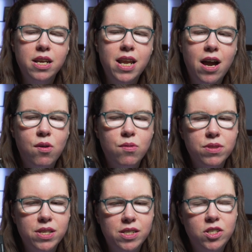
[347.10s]
Now,
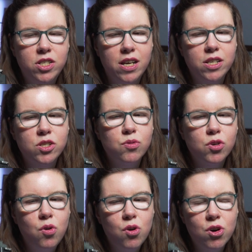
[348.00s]
this does
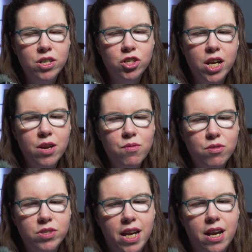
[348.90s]
record
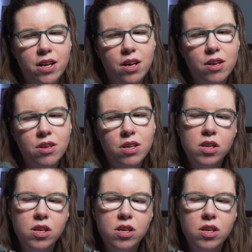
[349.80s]
gyro data,